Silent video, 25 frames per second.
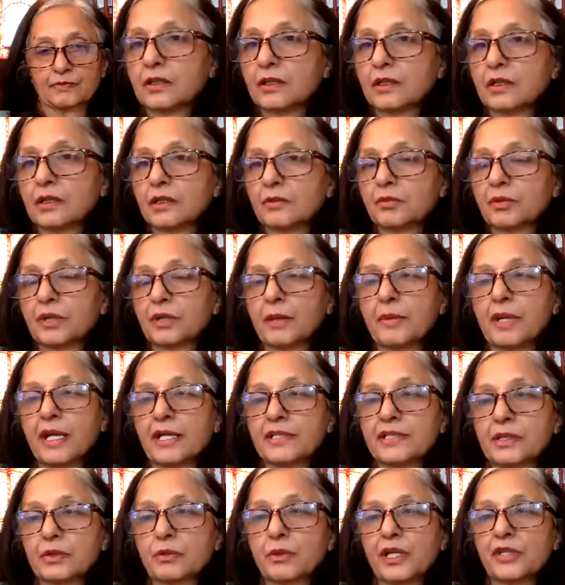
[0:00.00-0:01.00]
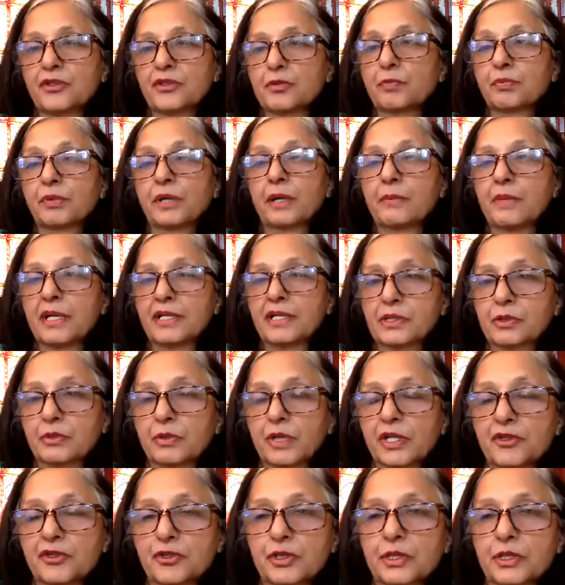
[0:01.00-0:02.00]
Can't hear you. Prem has a
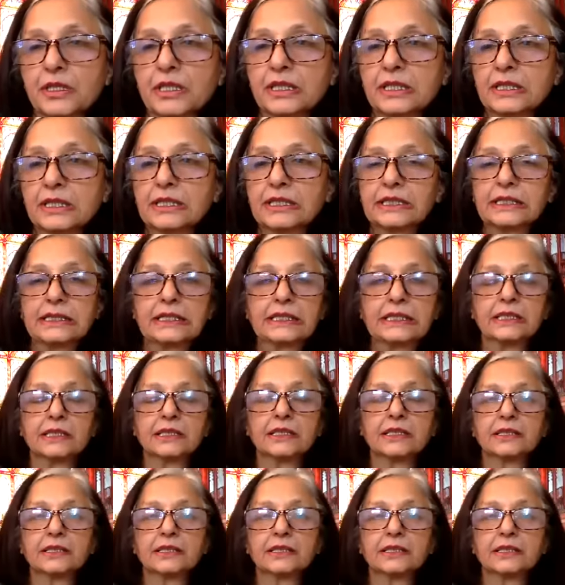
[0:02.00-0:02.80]
question. Who